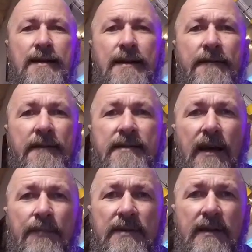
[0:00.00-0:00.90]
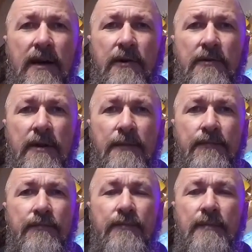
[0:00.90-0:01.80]
In this episode,
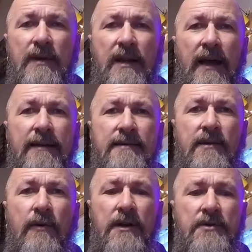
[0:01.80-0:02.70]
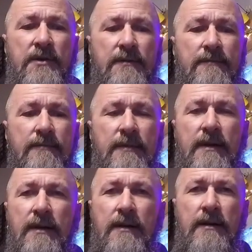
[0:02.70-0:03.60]
I'm going to ask the question,
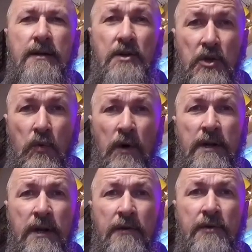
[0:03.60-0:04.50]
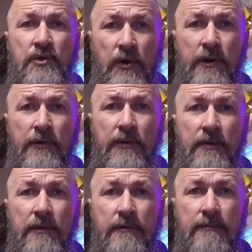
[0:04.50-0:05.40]
do you want to know the truth?
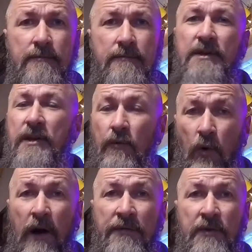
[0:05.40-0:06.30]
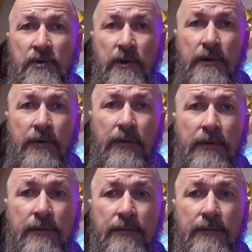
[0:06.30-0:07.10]
Do you want the truth?